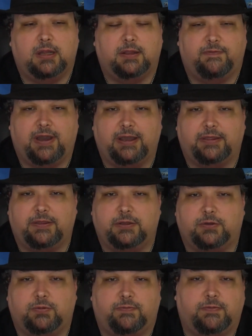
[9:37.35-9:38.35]

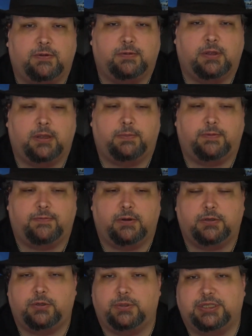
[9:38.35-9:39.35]
leviathan's refer, uh,
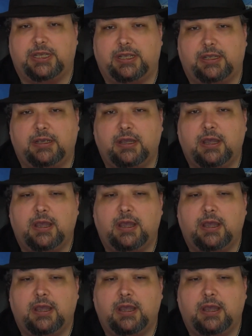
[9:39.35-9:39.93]
referred to as he.